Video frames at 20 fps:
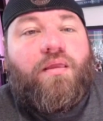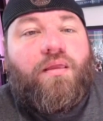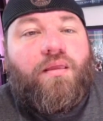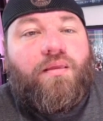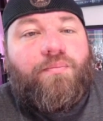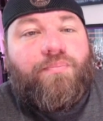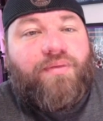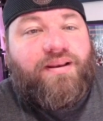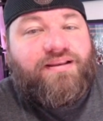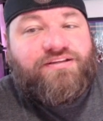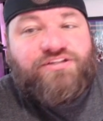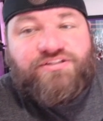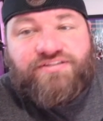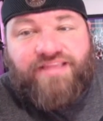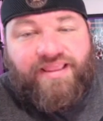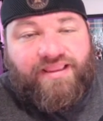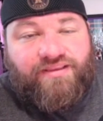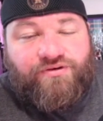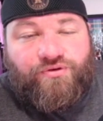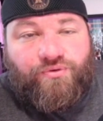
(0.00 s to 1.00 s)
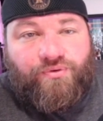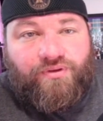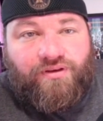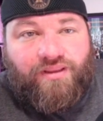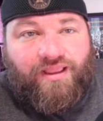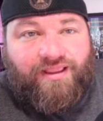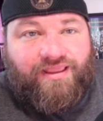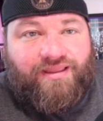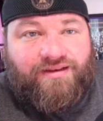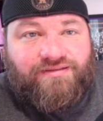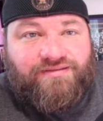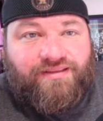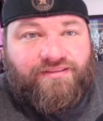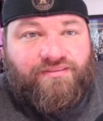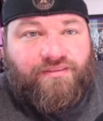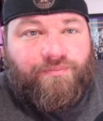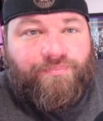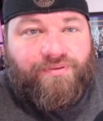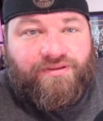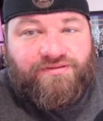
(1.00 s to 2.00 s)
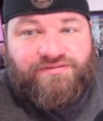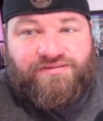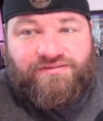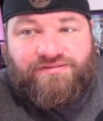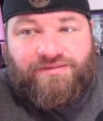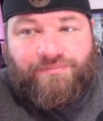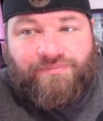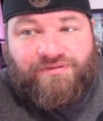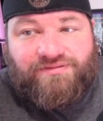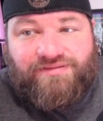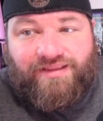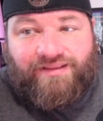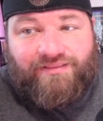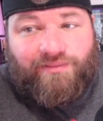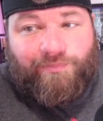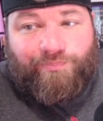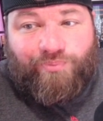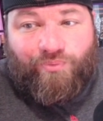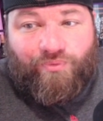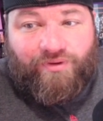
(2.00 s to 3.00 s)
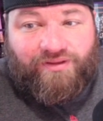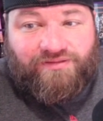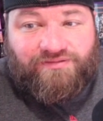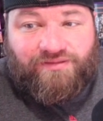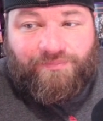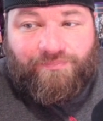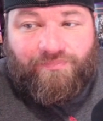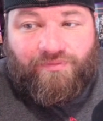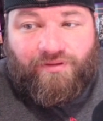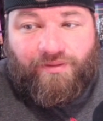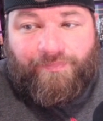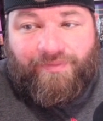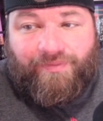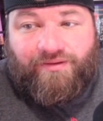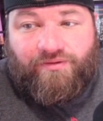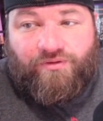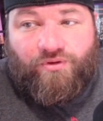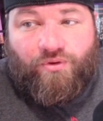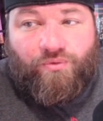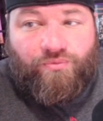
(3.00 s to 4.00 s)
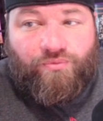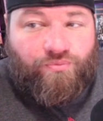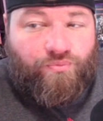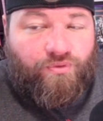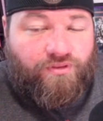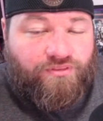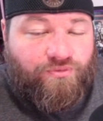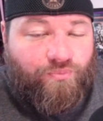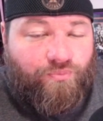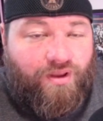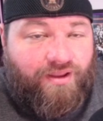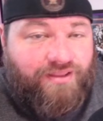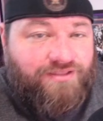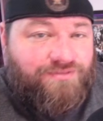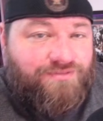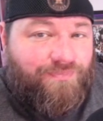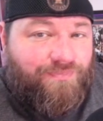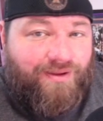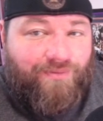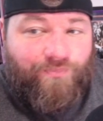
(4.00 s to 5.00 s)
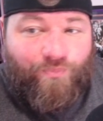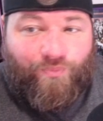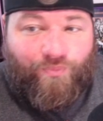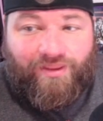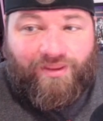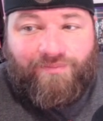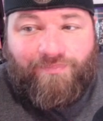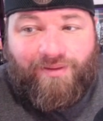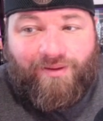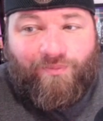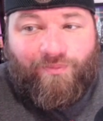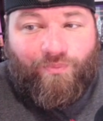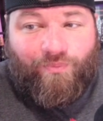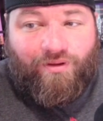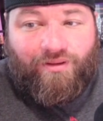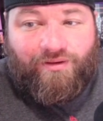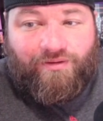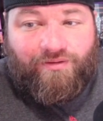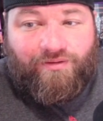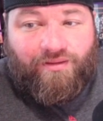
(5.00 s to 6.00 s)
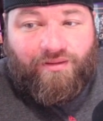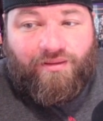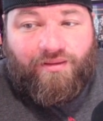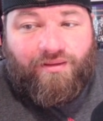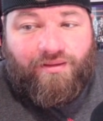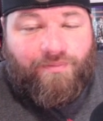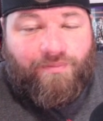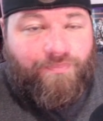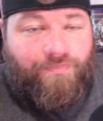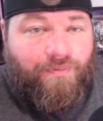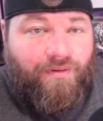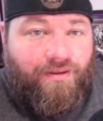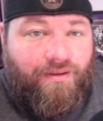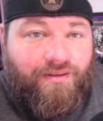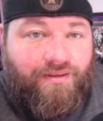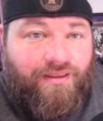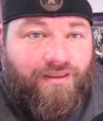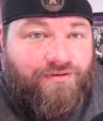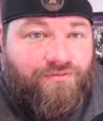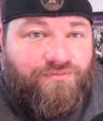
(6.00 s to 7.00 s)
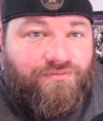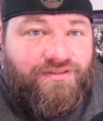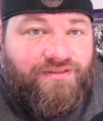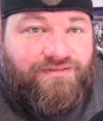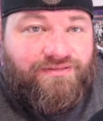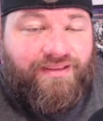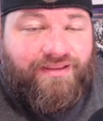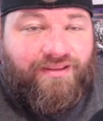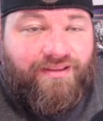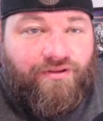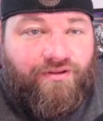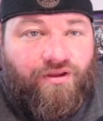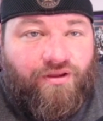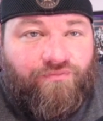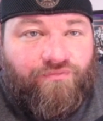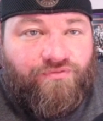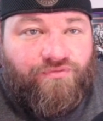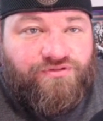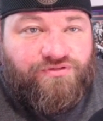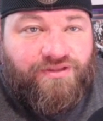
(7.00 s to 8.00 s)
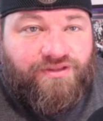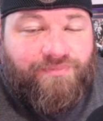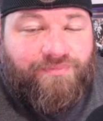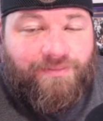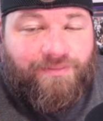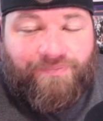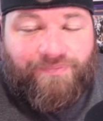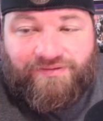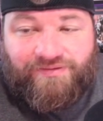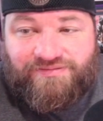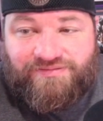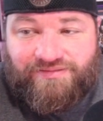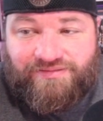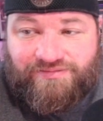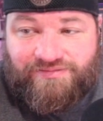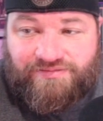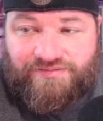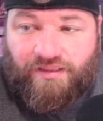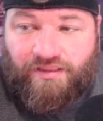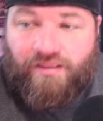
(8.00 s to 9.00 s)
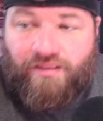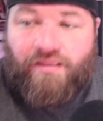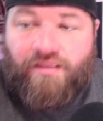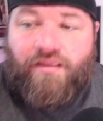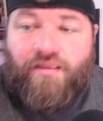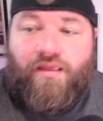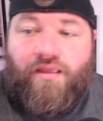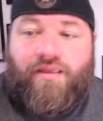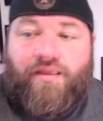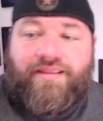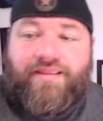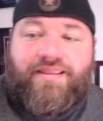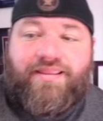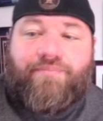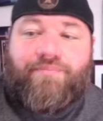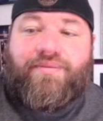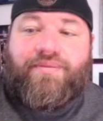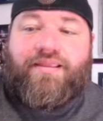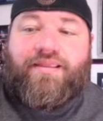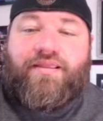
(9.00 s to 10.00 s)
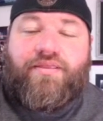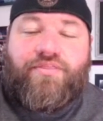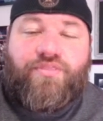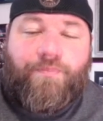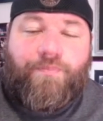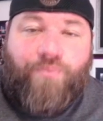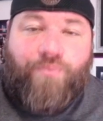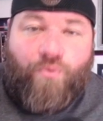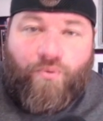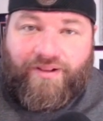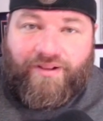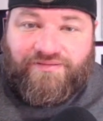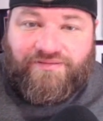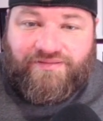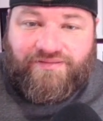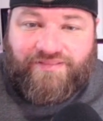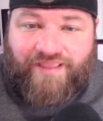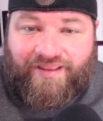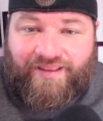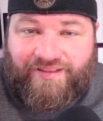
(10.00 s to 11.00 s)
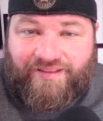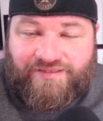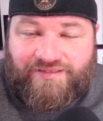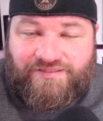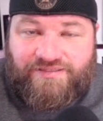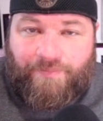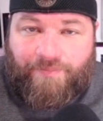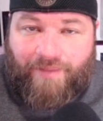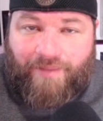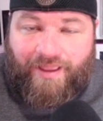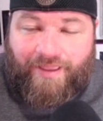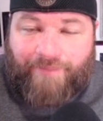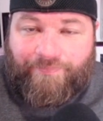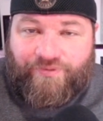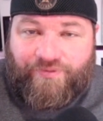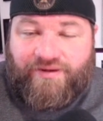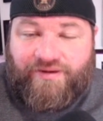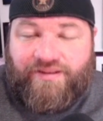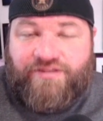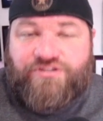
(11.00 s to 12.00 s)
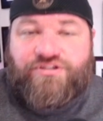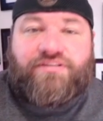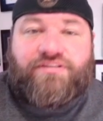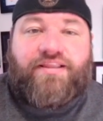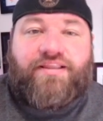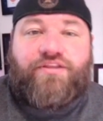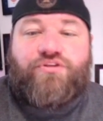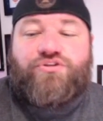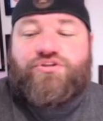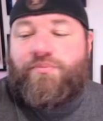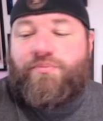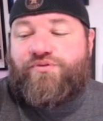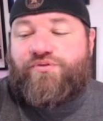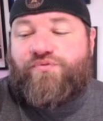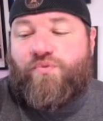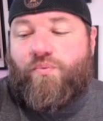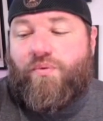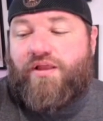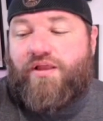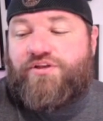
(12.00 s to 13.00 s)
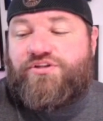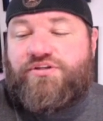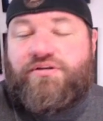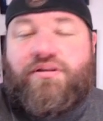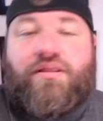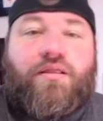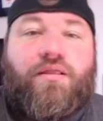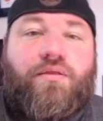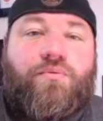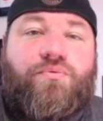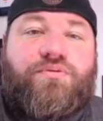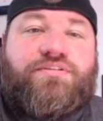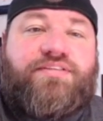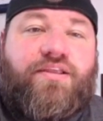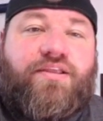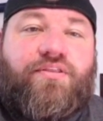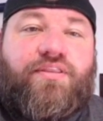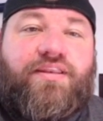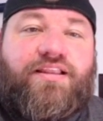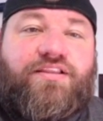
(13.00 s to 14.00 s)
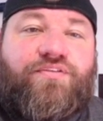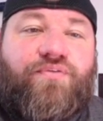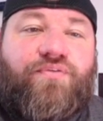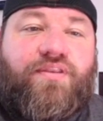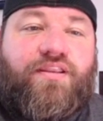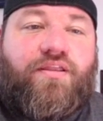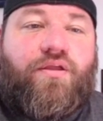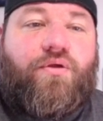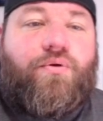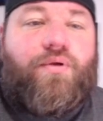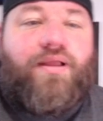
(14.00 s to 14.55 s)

but I just can't do it. I got to take the Pistons. I'm going to take the points. I'm, I mean, you know, look, the Rockets might win by one, but I don't think they can cover. So give me the Pistons uh, and give me the points. That is my prediction. Thank you so much for watching. We'll see you on the next video. I